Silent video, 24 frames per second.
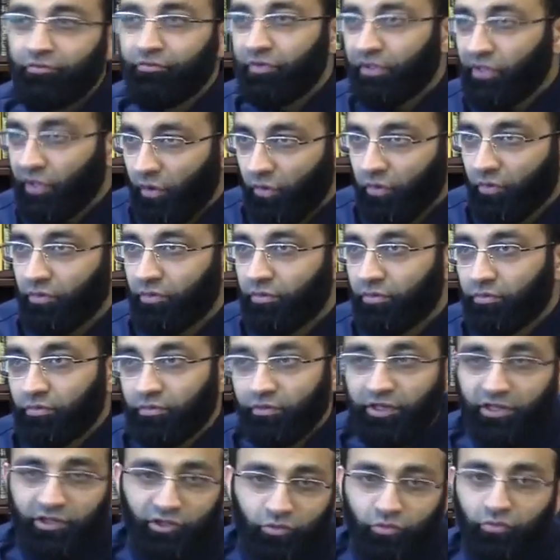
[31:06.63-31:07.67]
we know
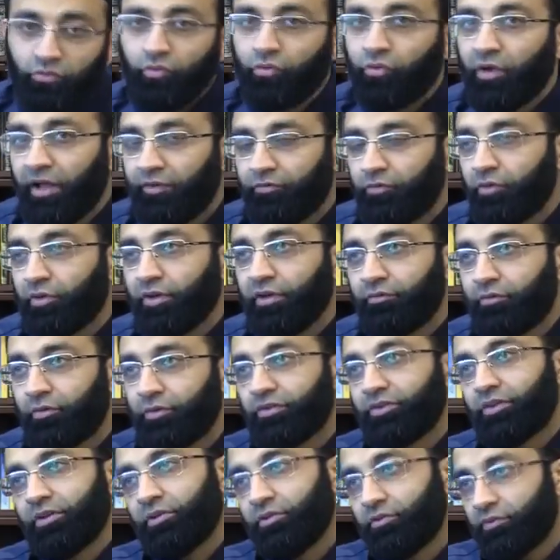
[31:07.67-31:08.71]
that you don't have to give
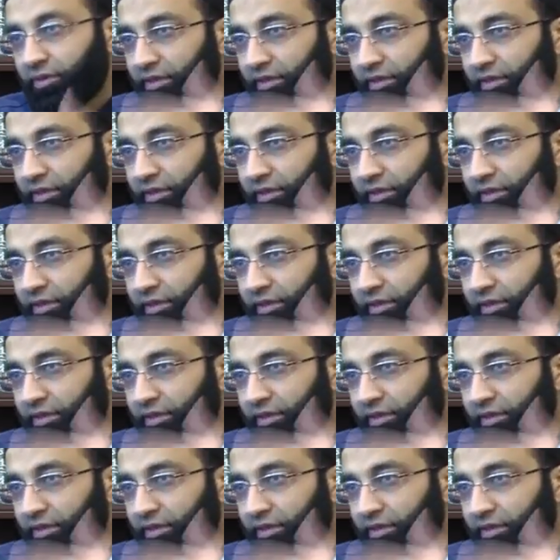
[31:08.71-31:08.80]
ghusl.